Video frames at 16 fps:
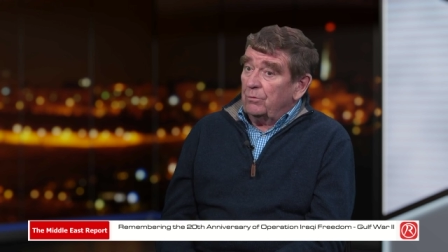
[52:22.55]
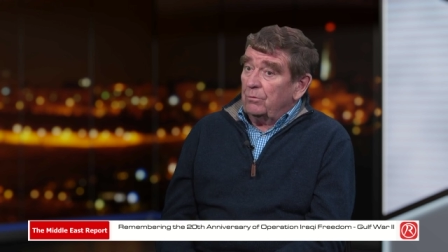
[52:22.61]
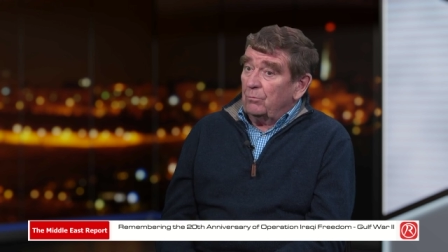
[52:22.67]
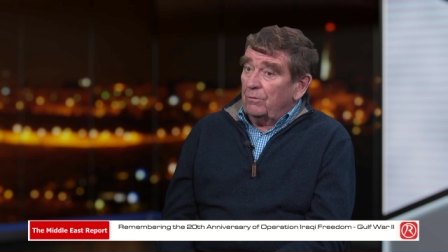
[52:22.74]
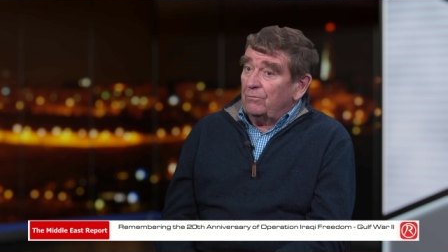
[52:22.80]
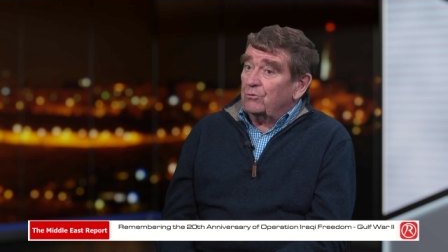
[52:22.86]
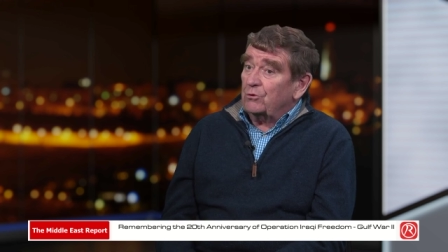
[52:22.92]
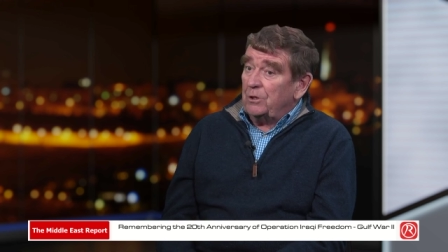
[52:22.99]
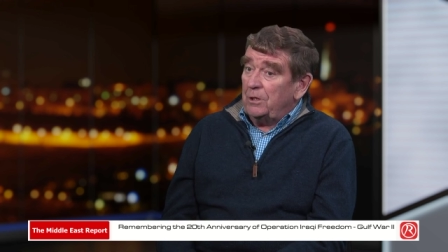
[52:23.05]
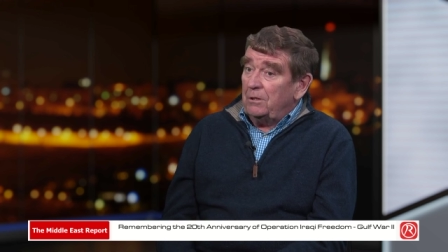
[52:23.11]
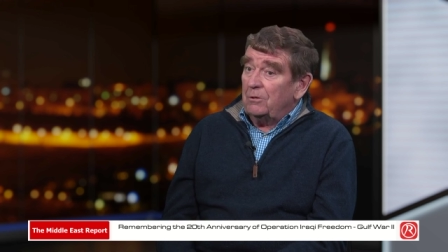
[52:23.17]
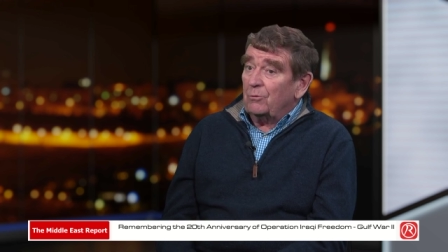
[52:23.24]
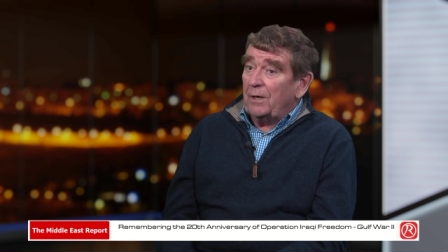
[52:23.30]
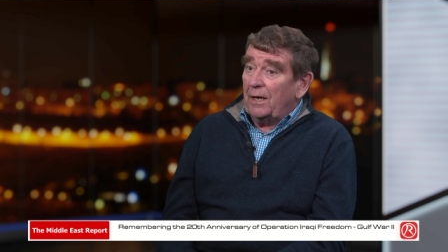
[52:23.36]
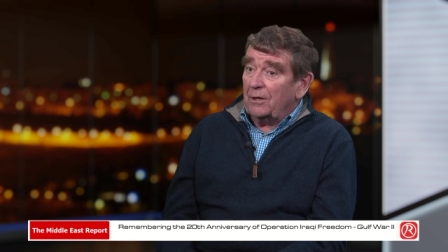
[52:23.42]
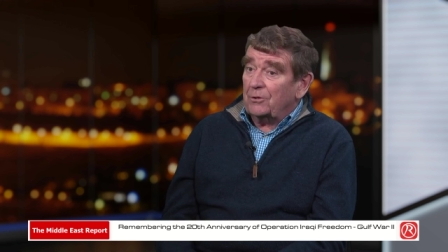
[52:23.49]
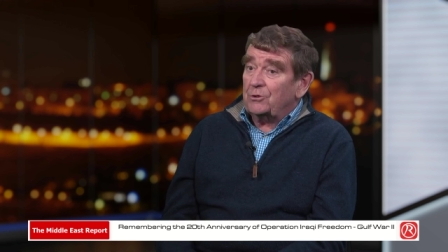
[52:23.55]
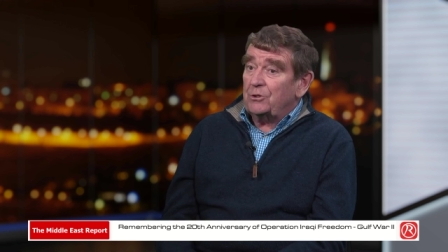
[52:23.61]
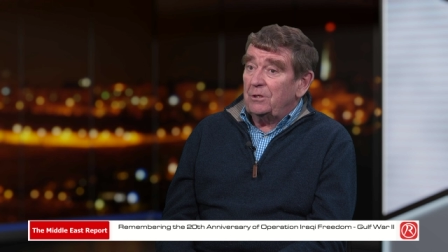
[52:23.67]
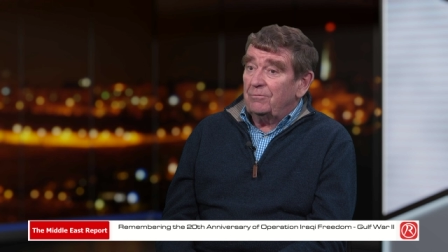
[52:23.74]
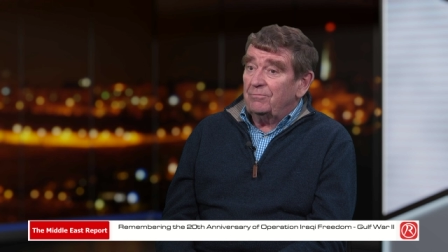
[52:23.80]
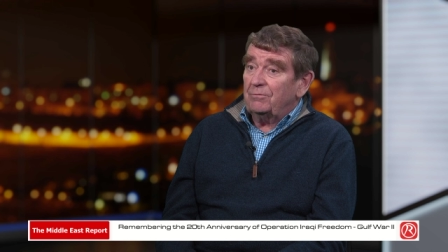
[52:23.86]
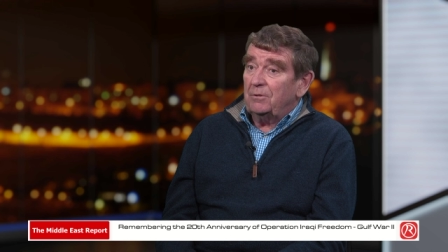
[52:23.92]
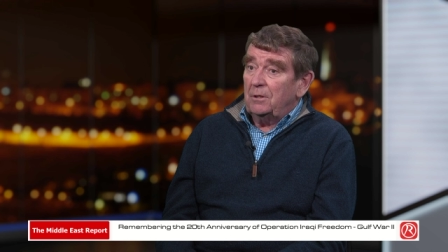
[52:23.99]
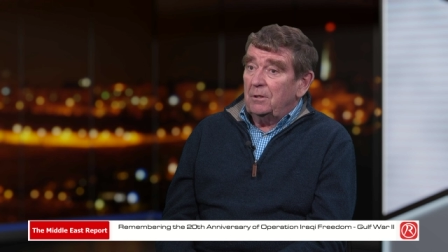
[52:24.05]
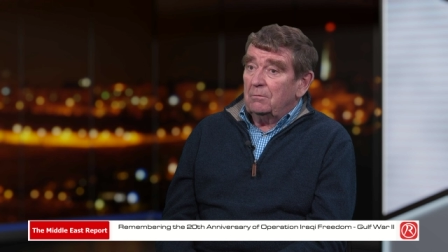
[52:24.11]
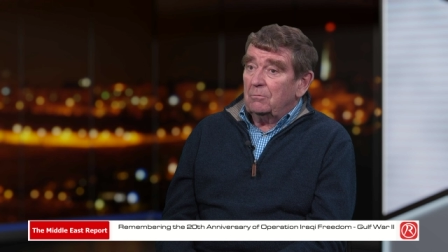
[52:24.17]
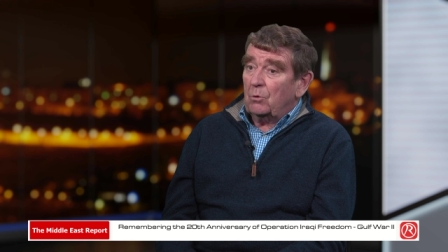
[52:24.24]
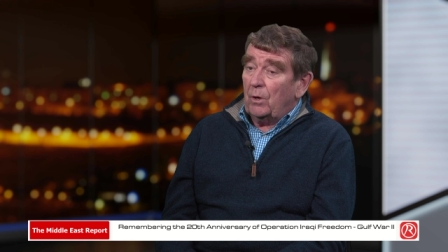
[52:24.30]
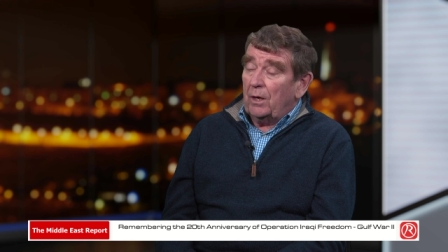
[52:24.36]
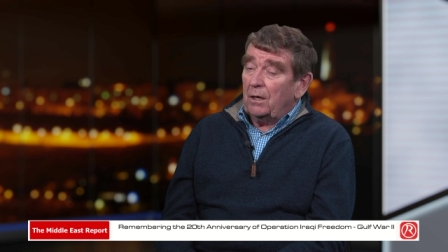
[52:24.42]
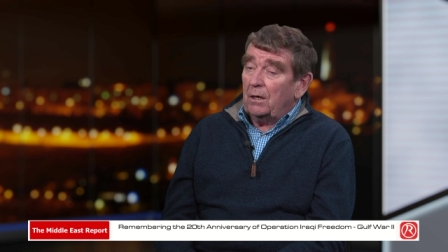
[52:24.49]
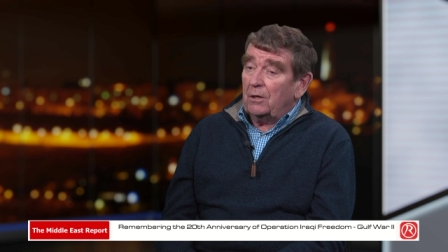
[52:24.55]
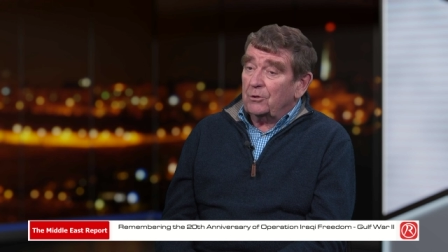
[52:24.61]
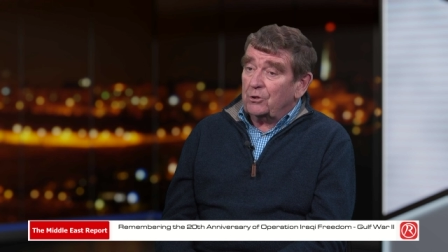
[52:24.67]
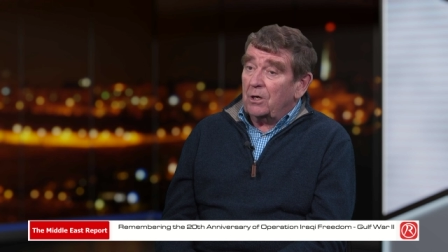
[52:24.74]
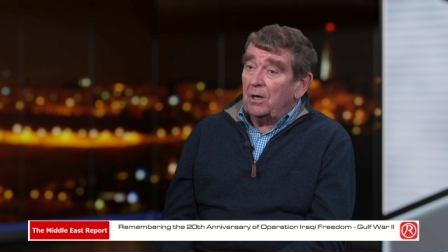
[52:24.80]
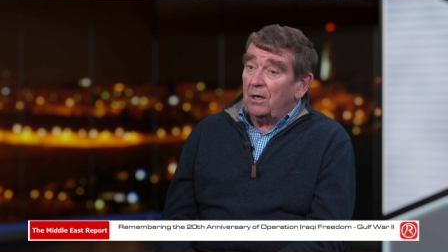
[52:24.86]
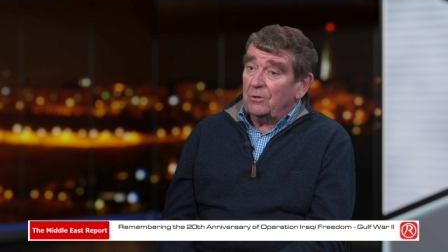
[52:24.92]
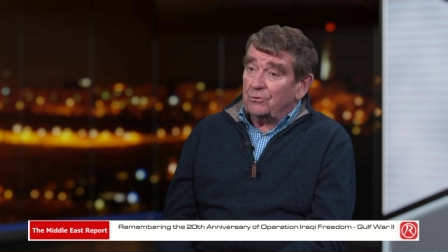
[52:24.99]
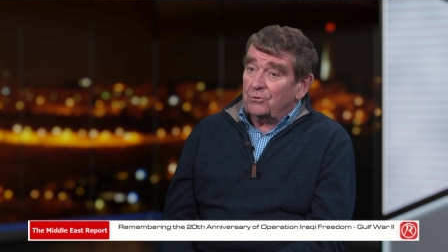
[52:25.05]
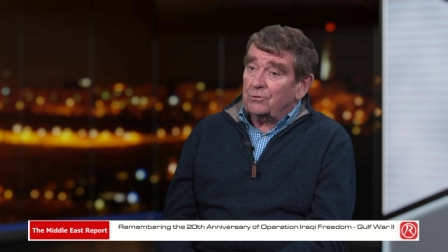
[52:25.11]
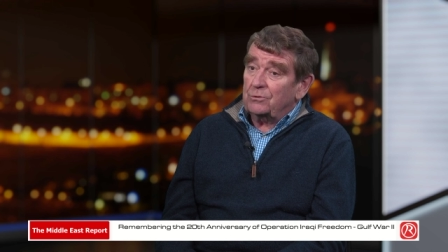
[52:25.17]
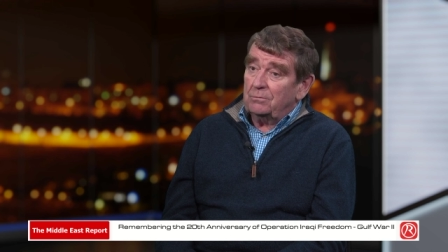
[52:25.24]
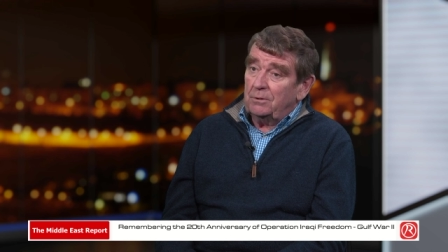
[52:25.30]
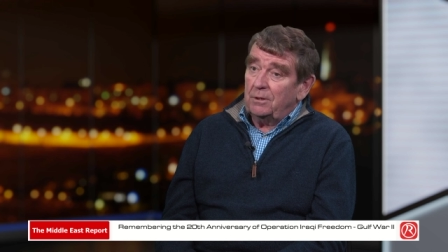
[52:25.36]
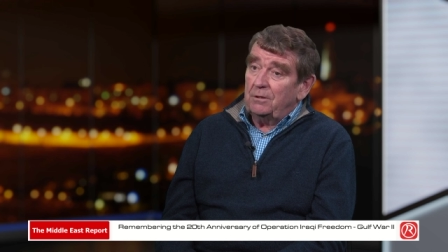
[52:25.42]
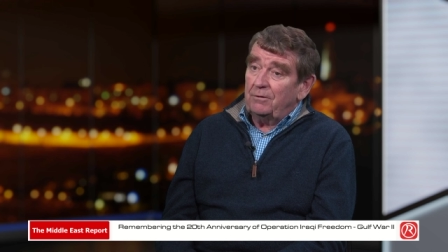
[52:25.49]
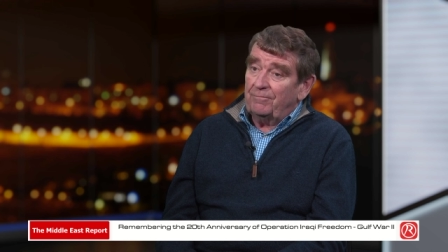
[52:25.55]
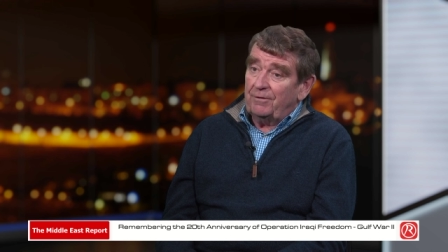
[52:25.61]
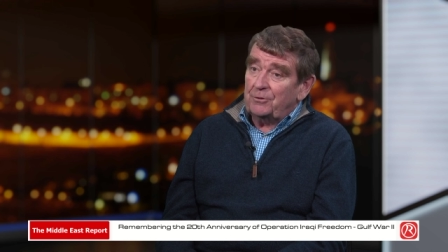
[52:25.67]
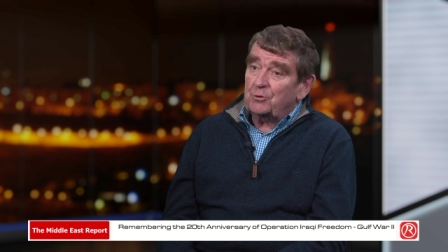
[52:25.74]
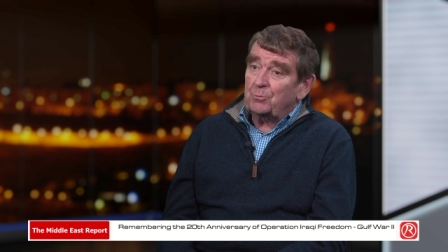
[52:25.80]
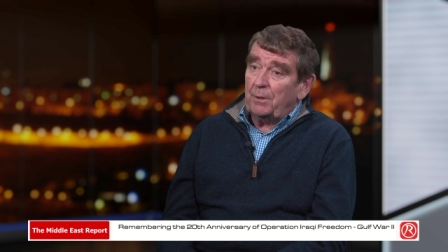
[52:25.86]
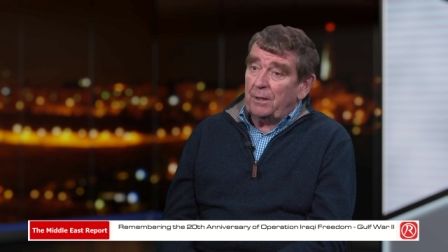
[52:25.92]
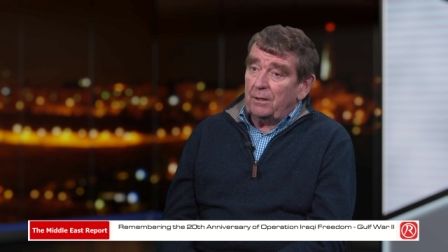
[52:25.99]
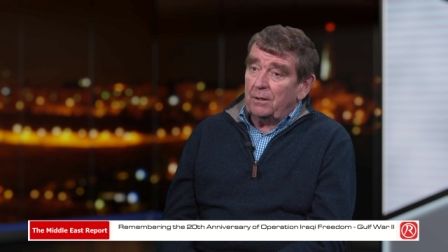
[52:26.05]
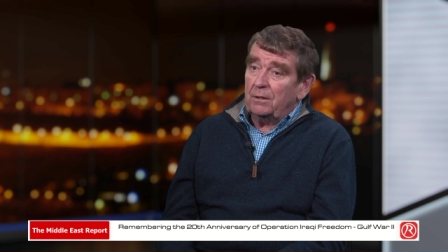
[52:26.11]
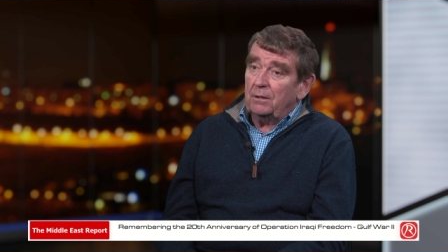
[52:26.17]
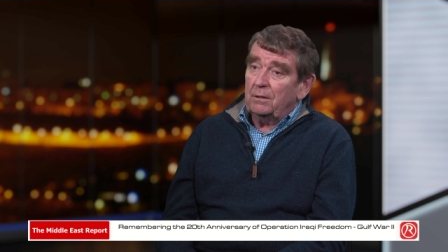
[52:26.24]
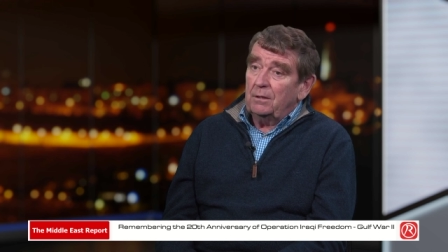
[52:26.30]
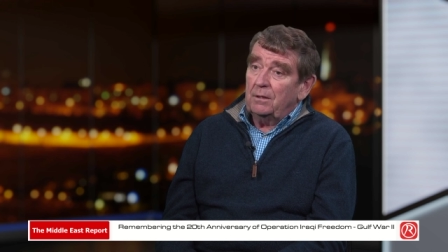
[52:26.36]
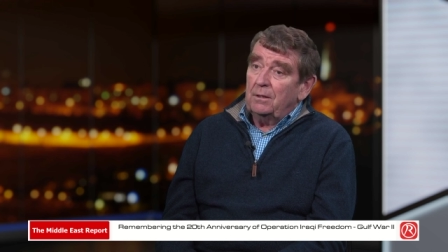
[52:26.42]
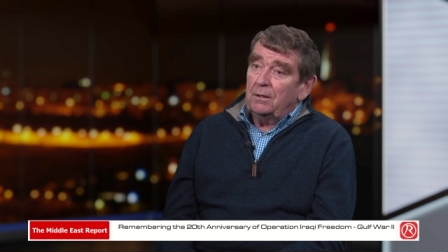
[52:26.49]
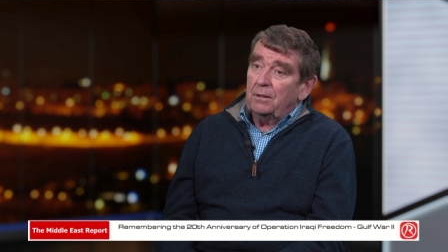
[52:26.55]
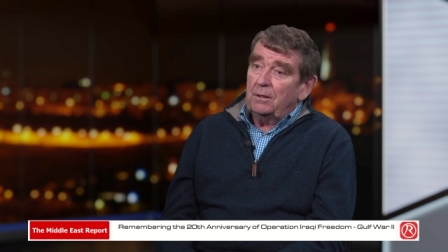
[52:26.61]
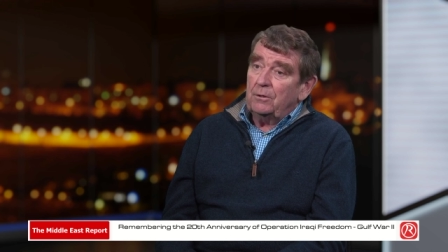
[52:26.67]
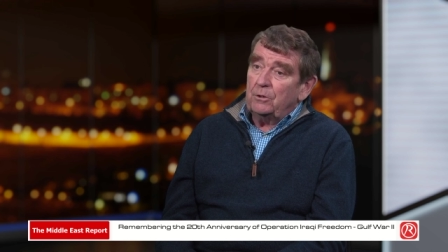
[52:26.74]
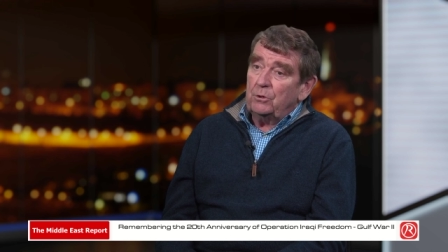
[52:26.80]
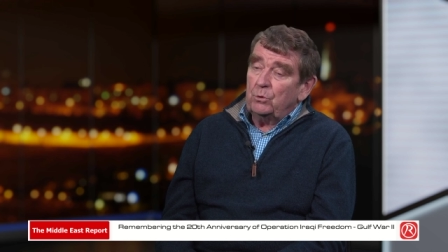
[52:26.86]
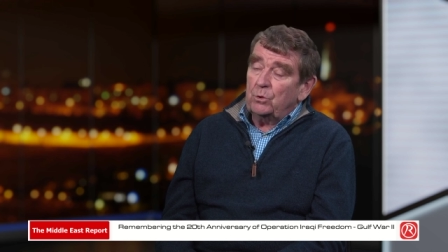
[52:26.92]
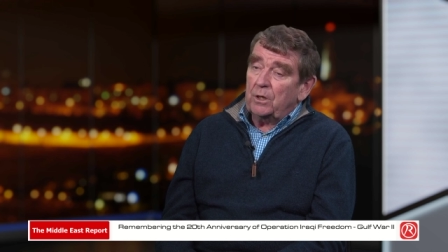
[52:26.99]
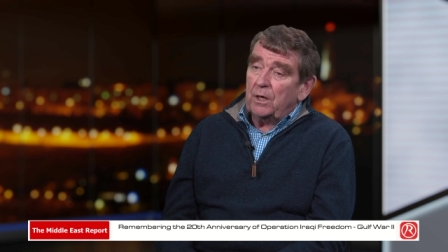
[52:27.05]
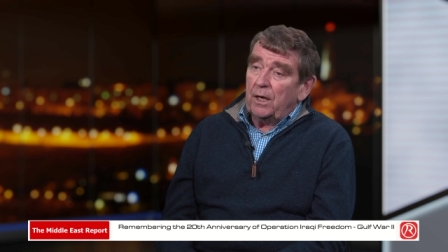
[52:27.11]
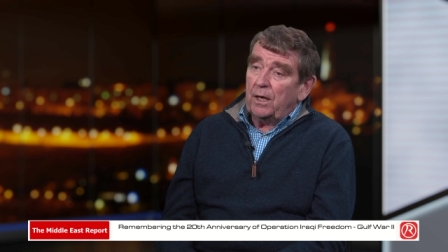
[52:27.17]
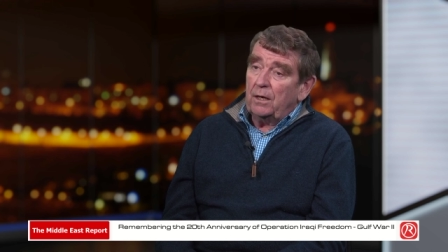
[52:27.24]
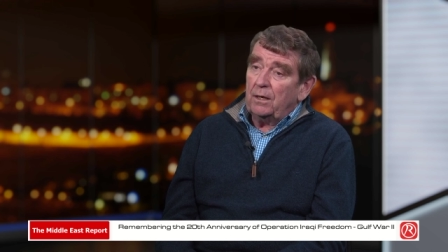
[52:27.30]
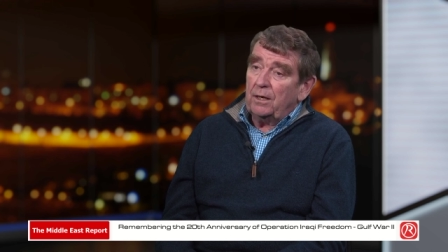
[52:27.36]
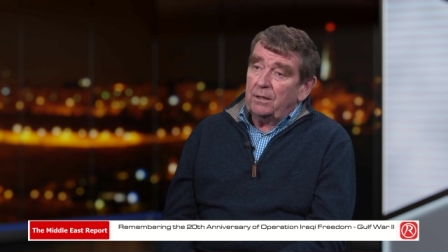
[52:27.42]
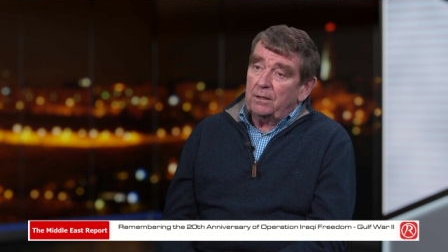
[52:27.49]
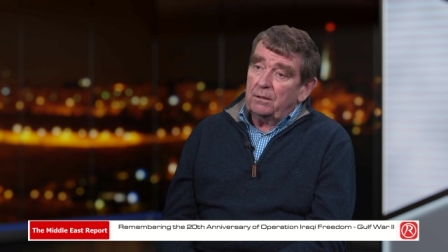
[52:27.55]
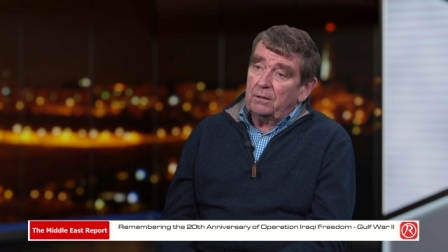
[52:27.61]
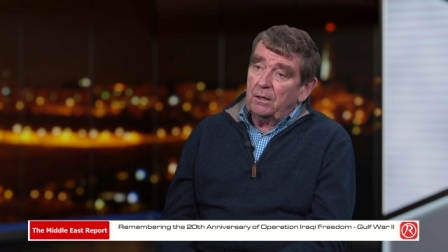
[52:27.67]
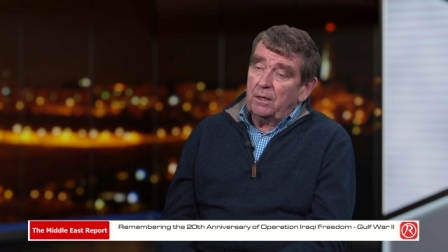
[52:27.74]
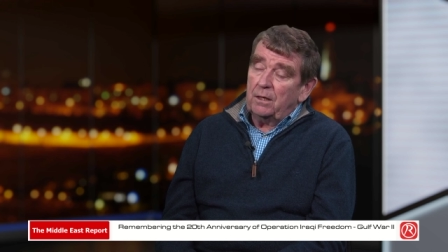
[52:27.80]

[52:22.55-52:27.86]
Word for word: we've seen the reality of quite large cuts in defence spending in the UK and in,